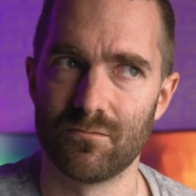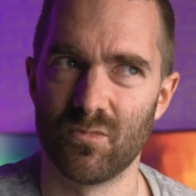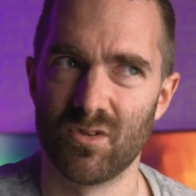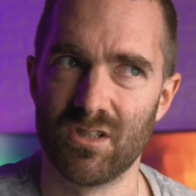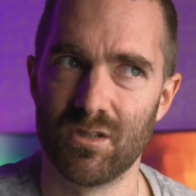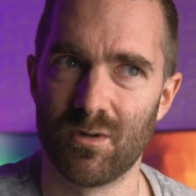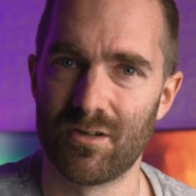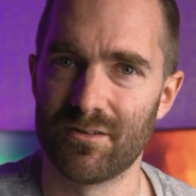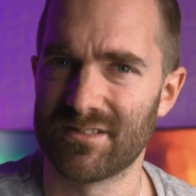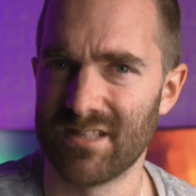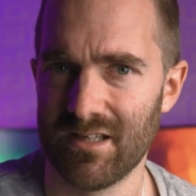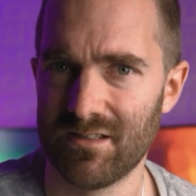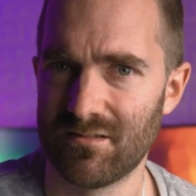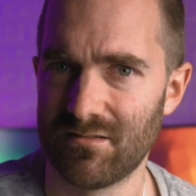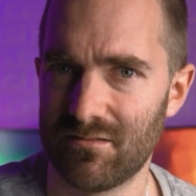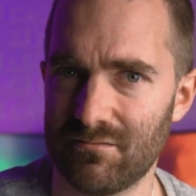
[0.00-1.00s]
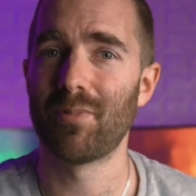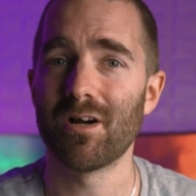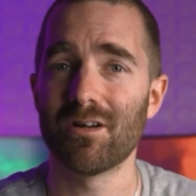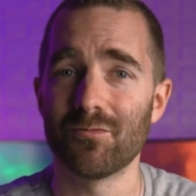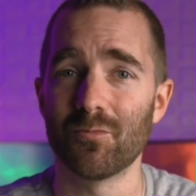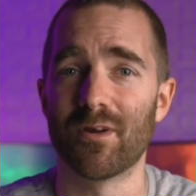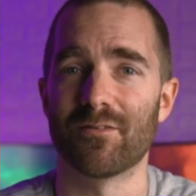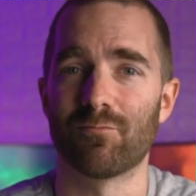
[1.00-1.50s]
you aren't dead.
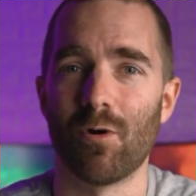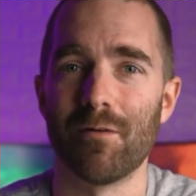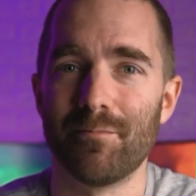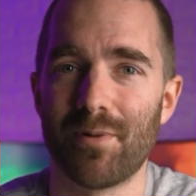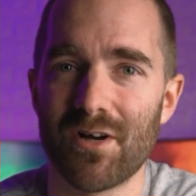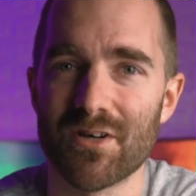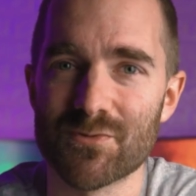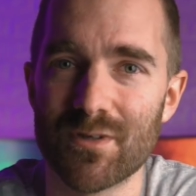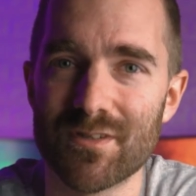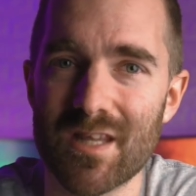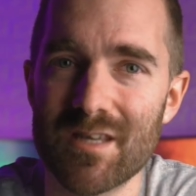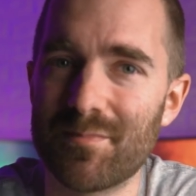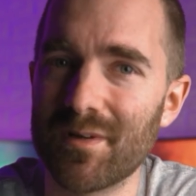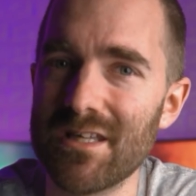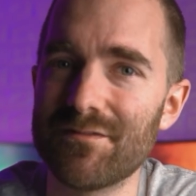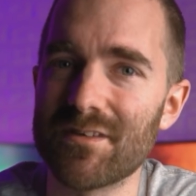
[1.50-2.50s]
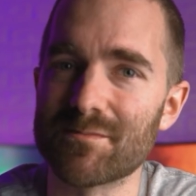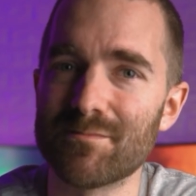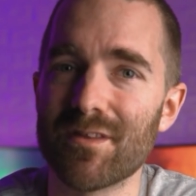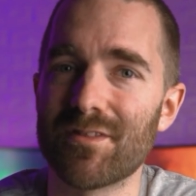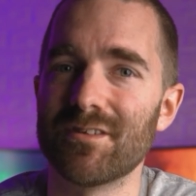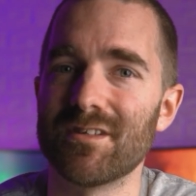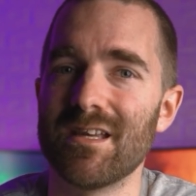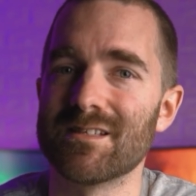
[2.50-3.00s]
But with 1Password, they believe this
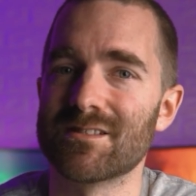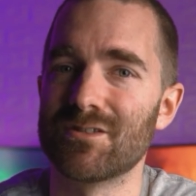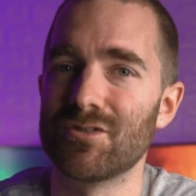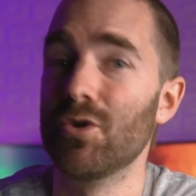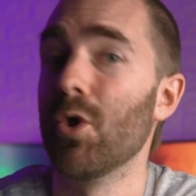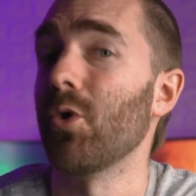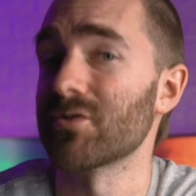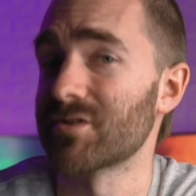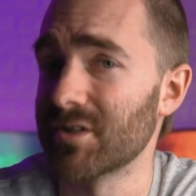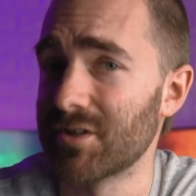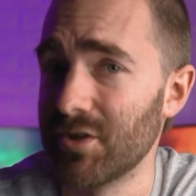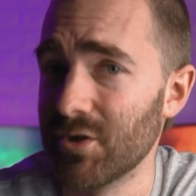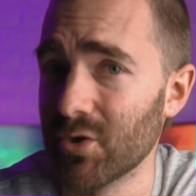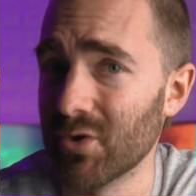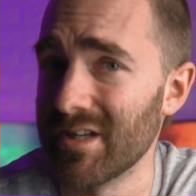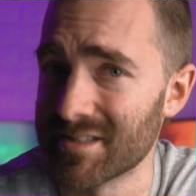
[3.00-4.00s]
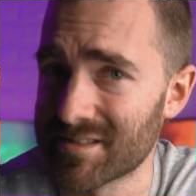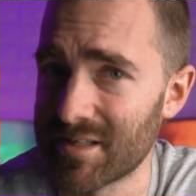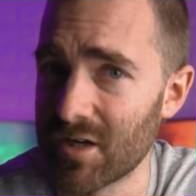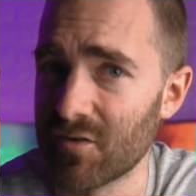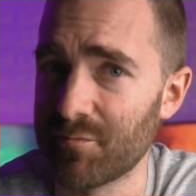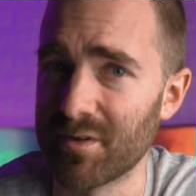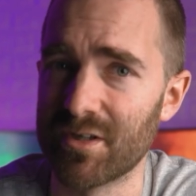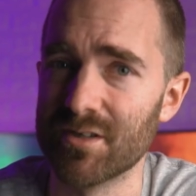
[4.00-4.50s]
method is not secure
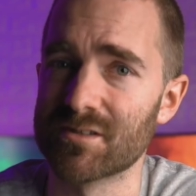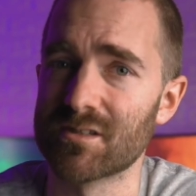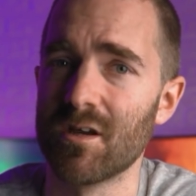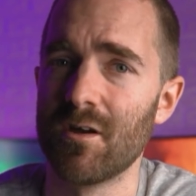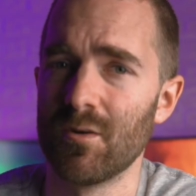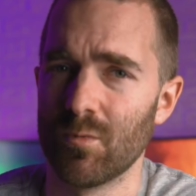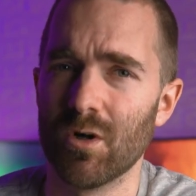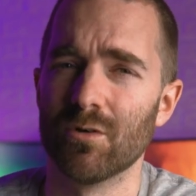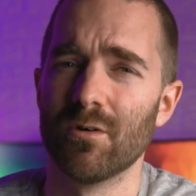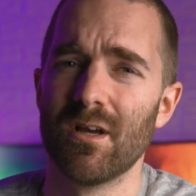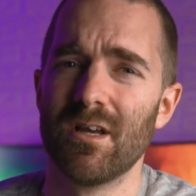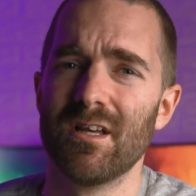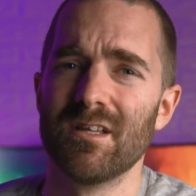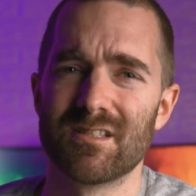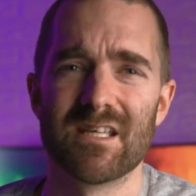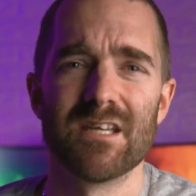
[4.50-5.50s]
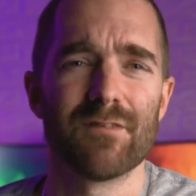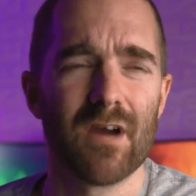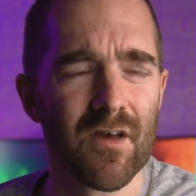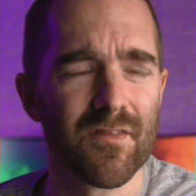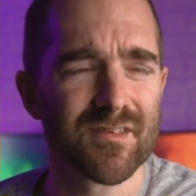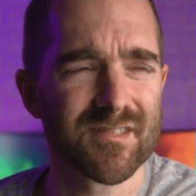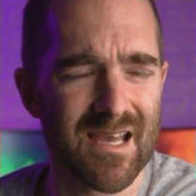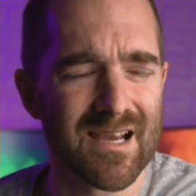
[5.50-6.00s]
itself because, well, to give
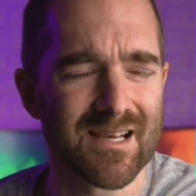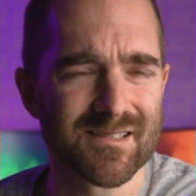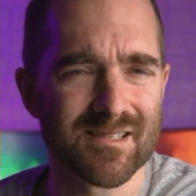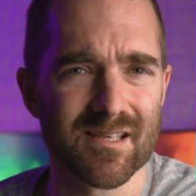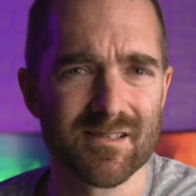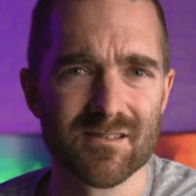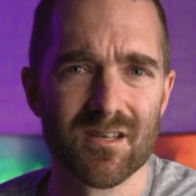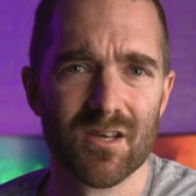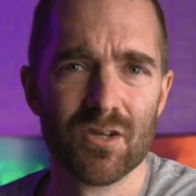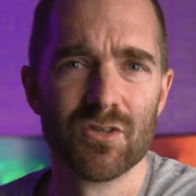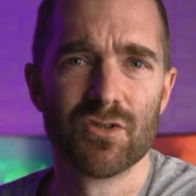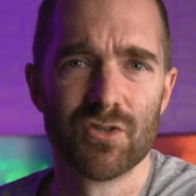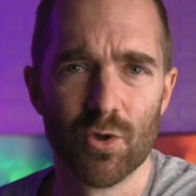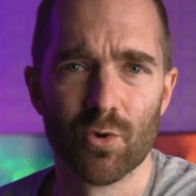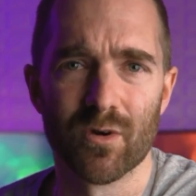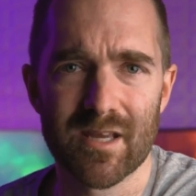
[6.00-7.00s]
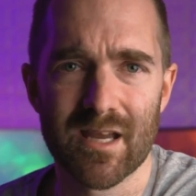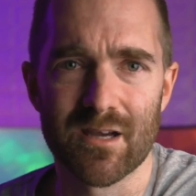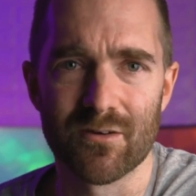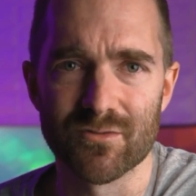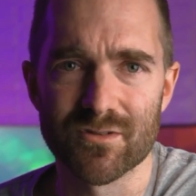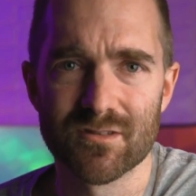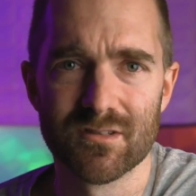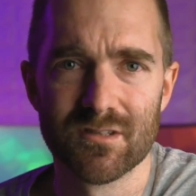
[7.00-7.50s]
others access to your
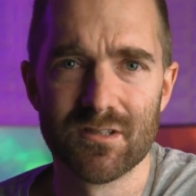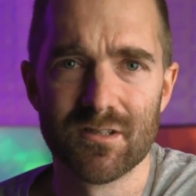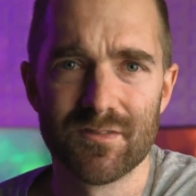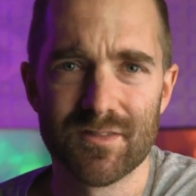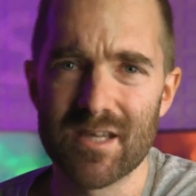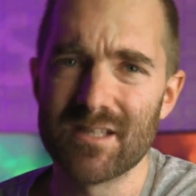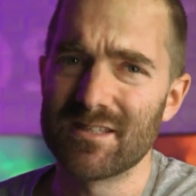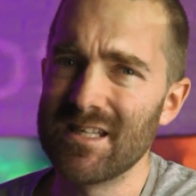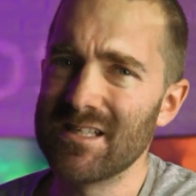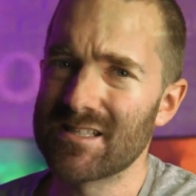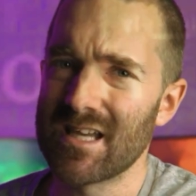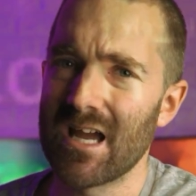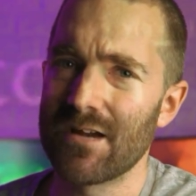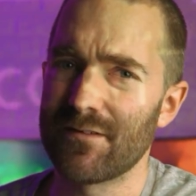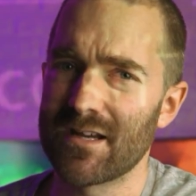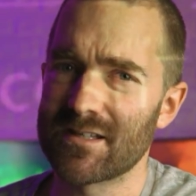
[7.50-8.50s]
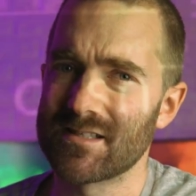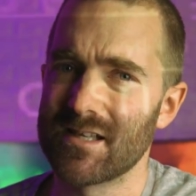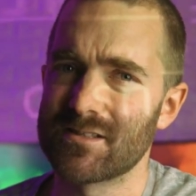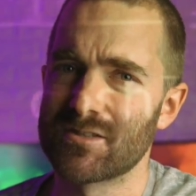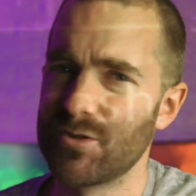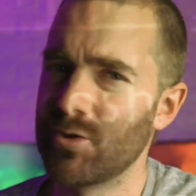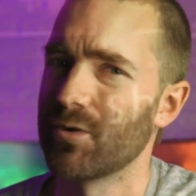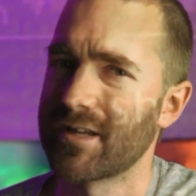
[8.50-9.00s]
account, they'd need to have
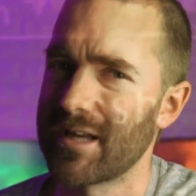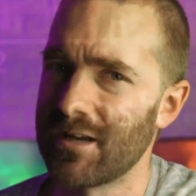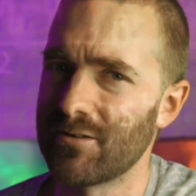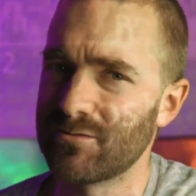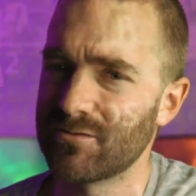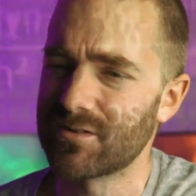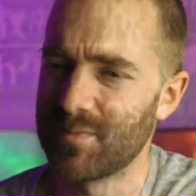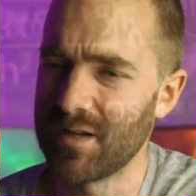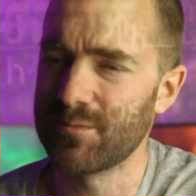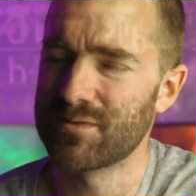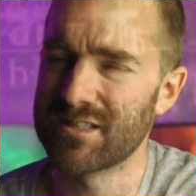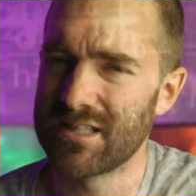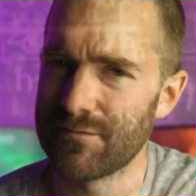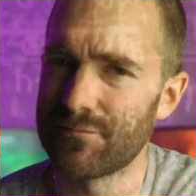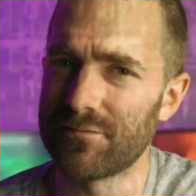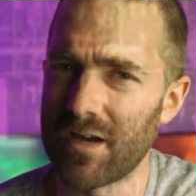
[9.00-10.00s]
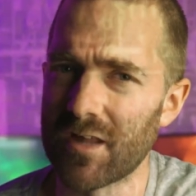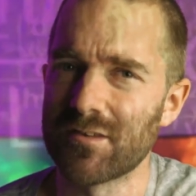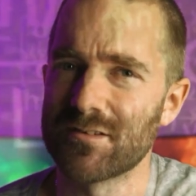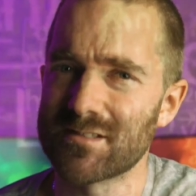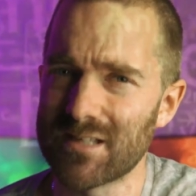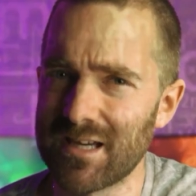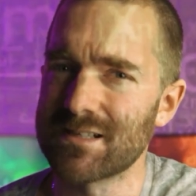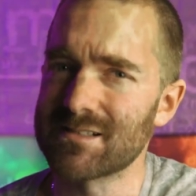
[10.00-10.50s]
access to your account to be able to give
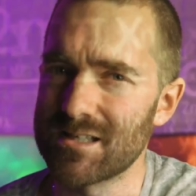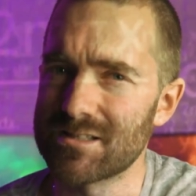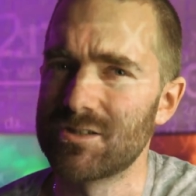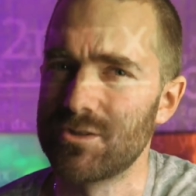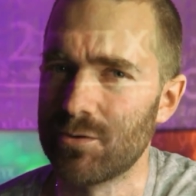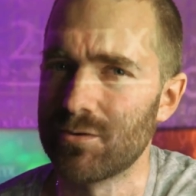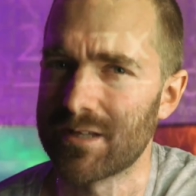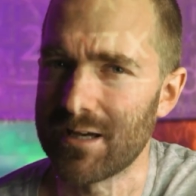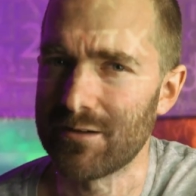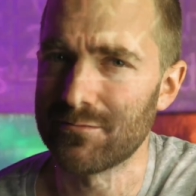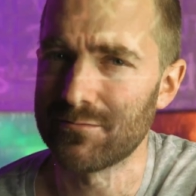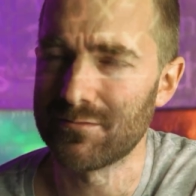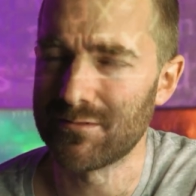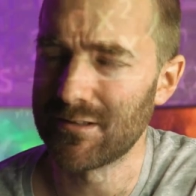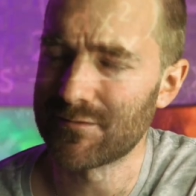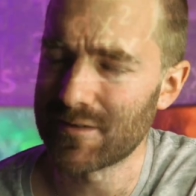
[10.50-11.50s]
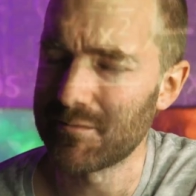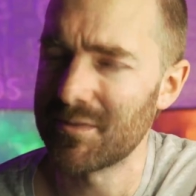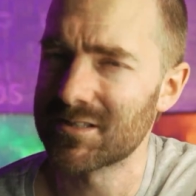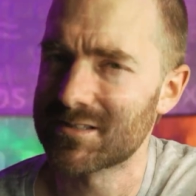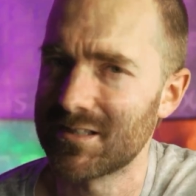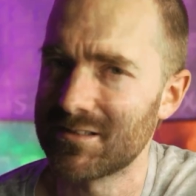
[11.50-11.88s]
others access to your account, if that makes